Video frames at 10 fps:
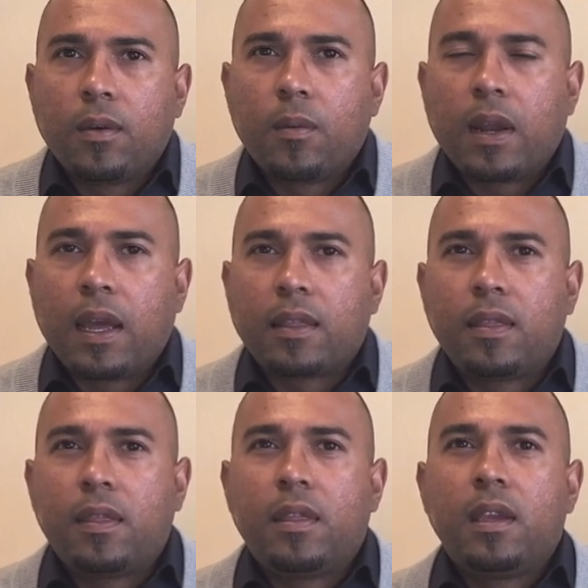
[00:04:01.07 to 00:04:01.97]

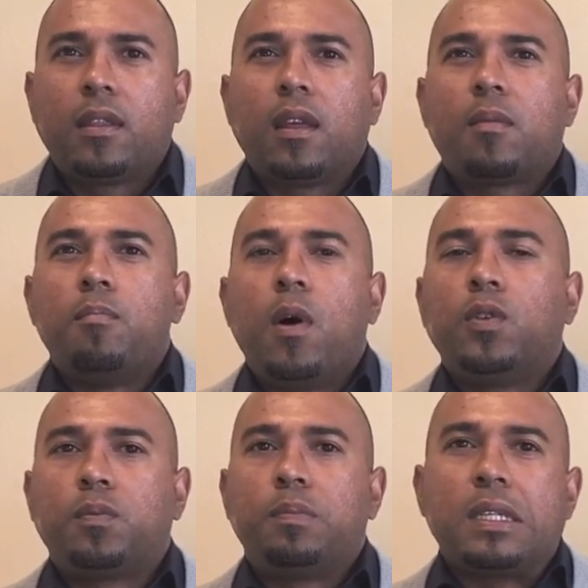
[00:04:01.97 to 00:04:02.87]
that
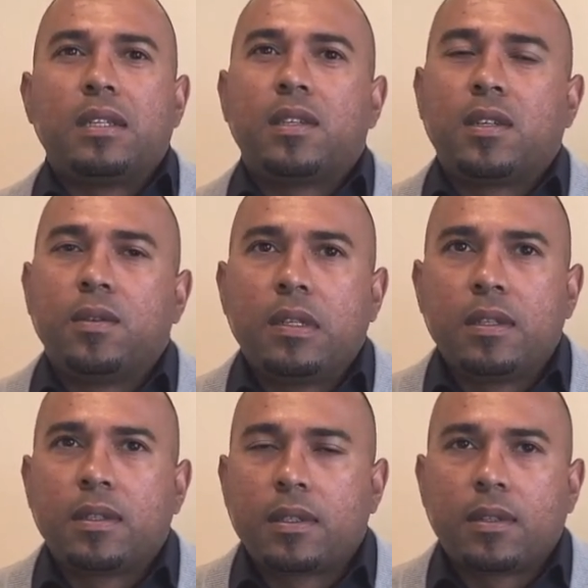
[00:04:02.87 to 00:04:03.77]
most business
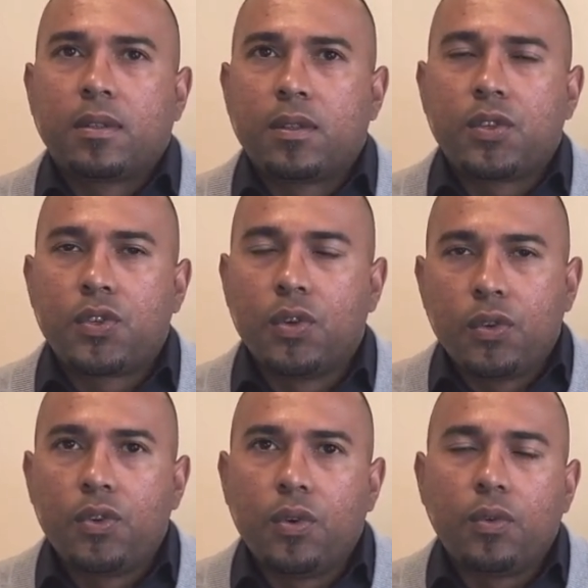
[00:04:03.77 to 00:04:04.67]
owners
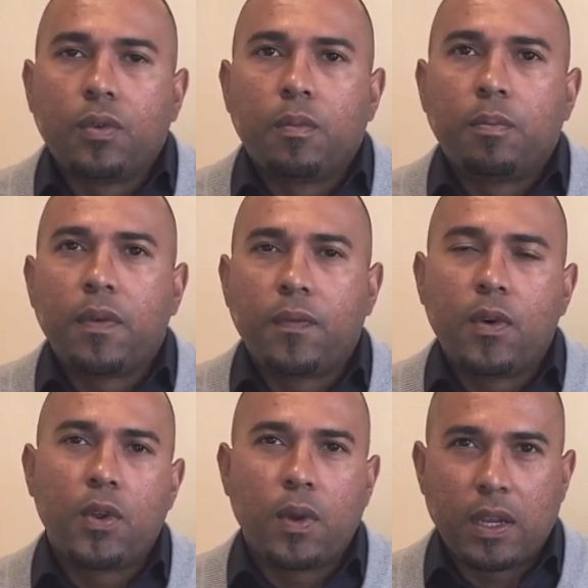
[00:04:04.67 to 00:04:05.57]
should do
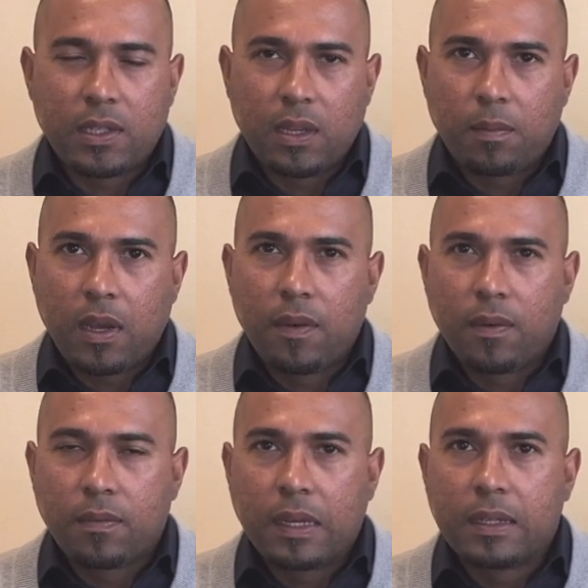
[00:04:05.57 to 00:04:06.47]
before you actually apply
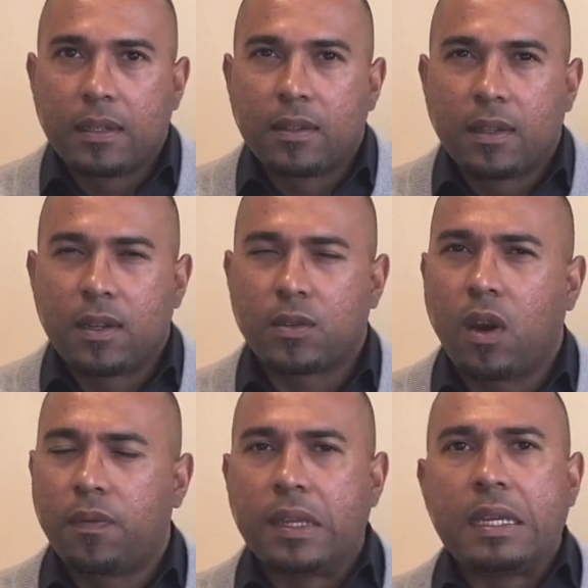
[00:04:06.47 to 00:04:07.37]
for funding, that is
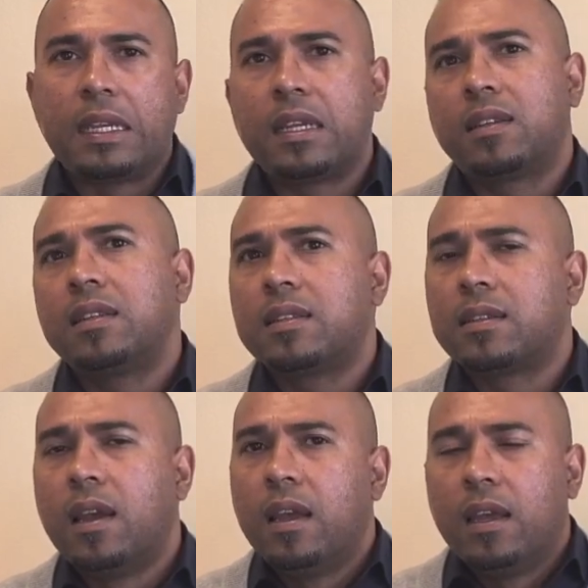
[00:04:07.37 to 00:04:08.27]
often neglected,
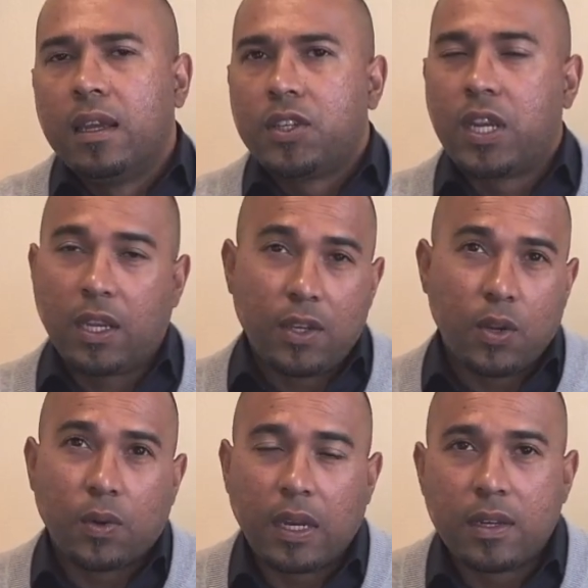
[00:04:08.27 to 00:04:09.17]
is checking
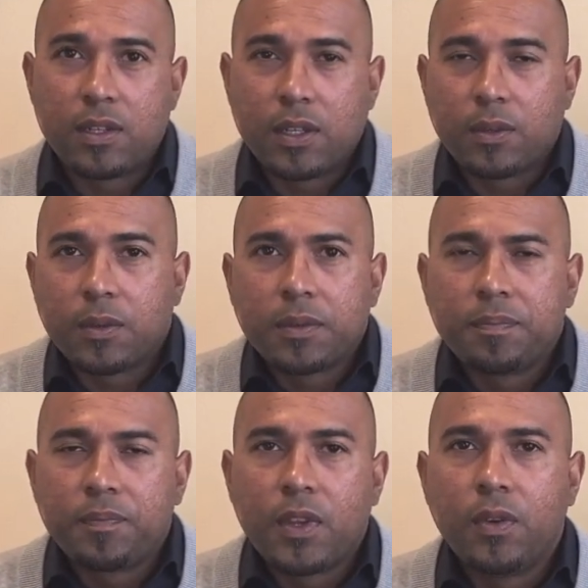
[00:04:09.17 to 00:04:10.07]
your credit record.
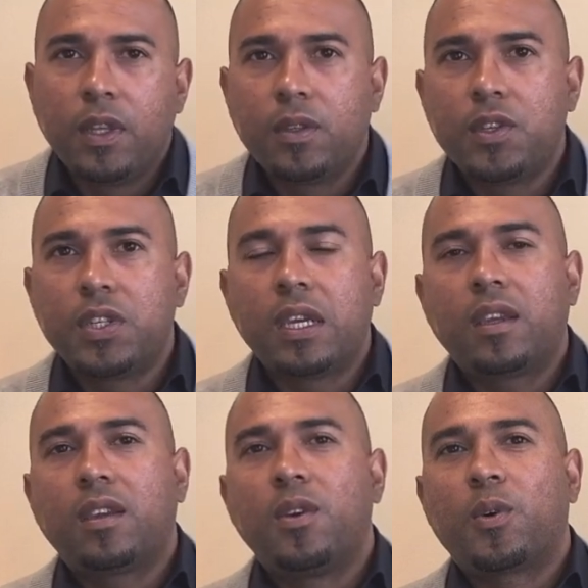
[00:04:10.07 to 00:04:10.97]
You need to check
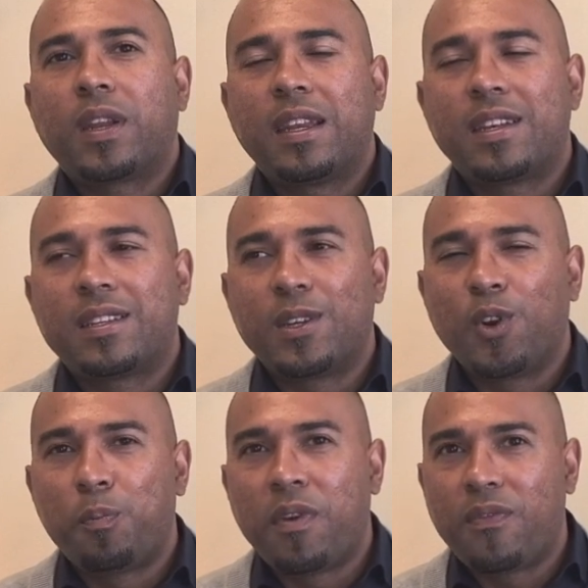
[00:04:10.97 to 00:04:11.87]
your credit
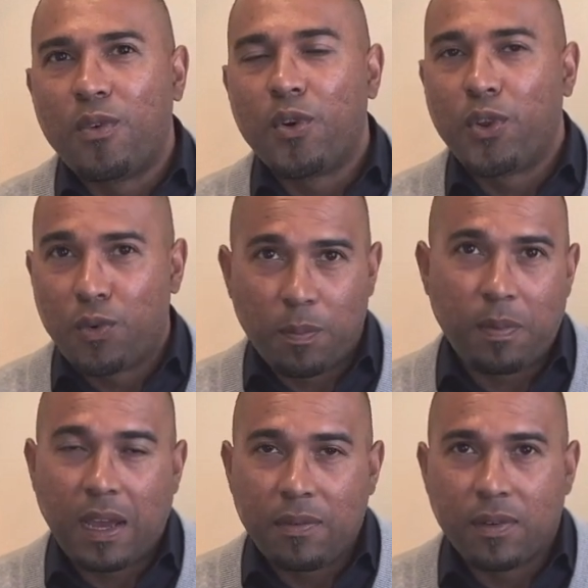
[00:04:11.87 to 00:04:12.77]
record before you
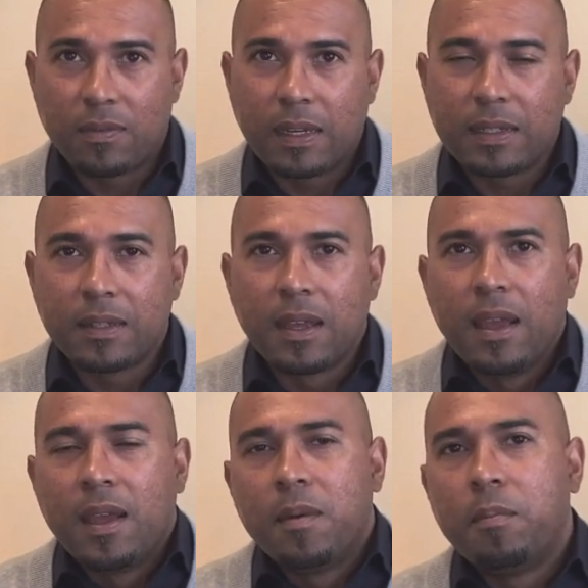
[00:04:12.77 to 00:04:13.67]
apply for funding.
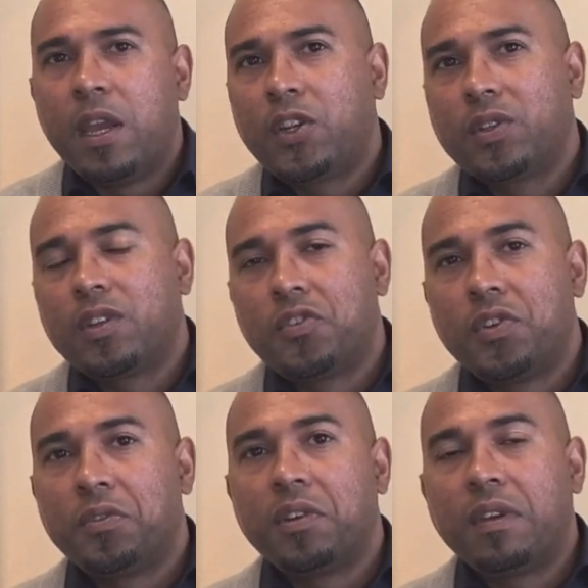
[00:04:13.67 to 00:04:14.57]
Make sure that you
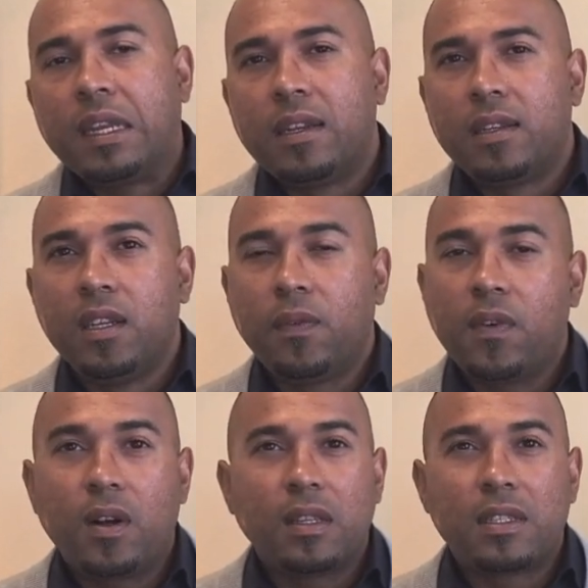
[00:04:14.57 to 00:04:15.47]
don't have any
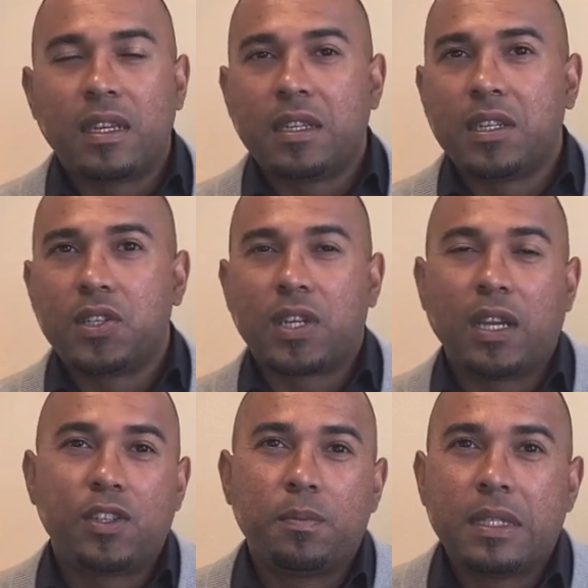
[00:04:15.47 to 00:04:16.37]
defaults, any
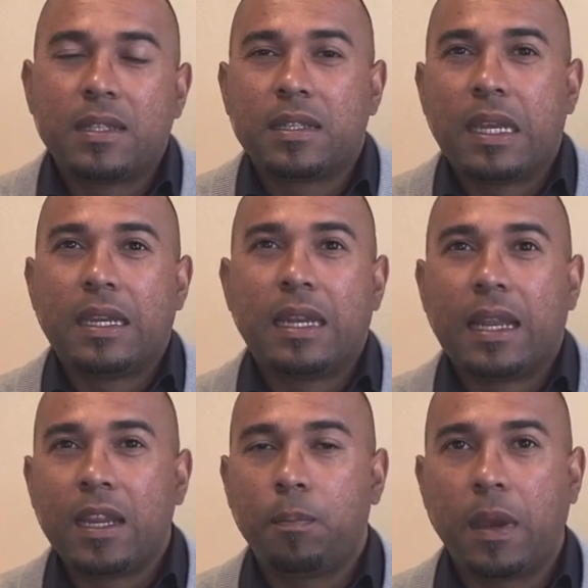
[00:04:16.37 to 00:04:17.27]
judgments, any
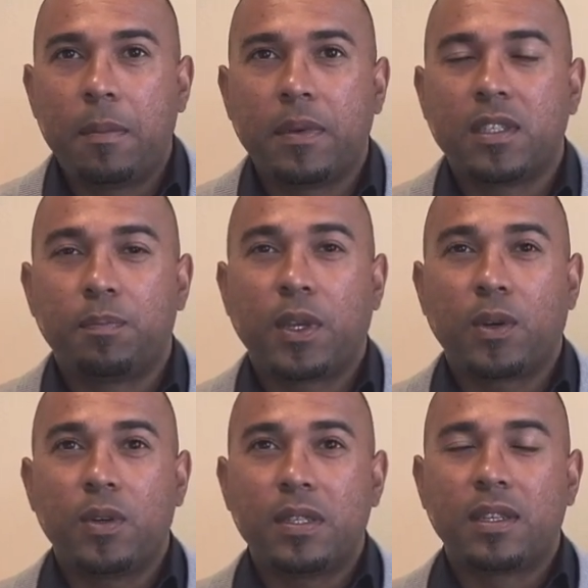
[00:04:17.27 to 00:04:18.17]
late payments,
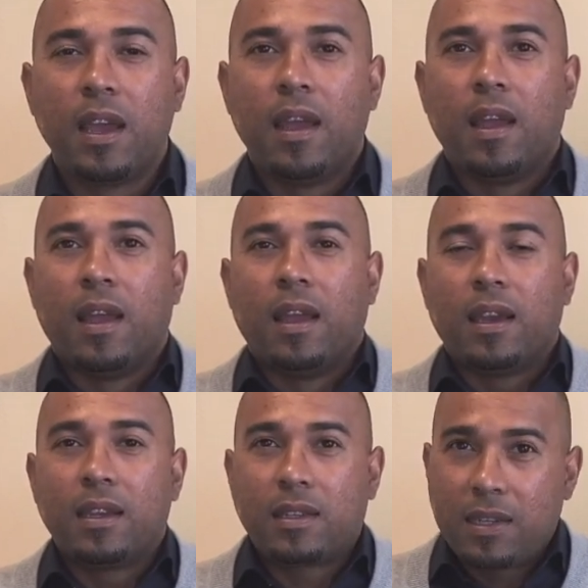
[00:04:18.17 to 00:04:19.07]
because
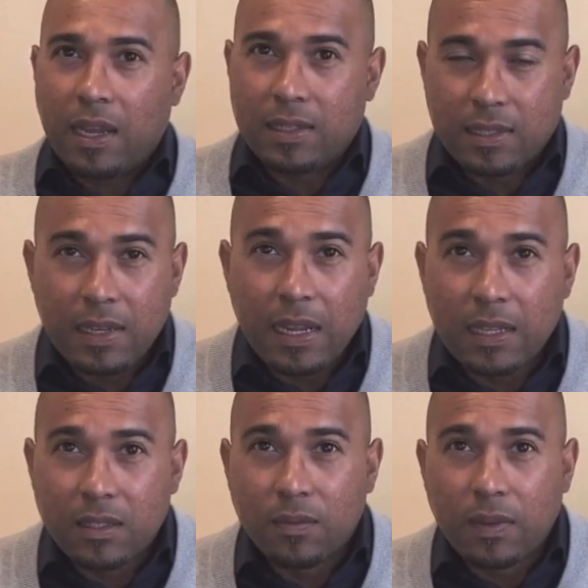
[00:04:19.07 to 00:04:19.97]
it does
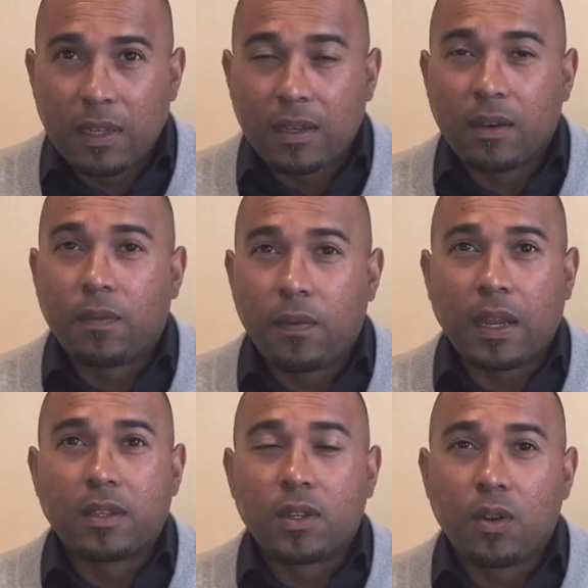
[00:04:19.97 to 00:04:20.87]
negatively
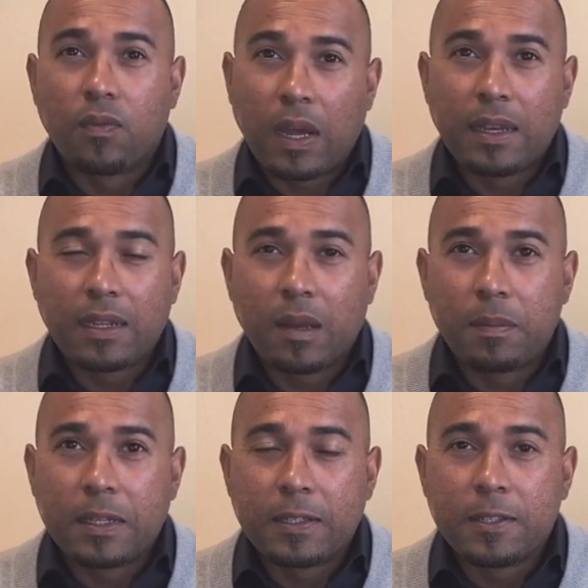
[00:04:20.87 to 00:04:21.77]
affect your funding
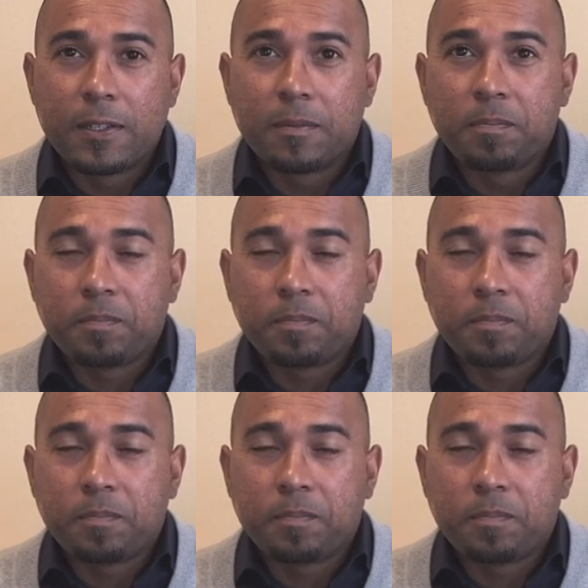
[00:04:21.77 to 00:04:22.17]
application.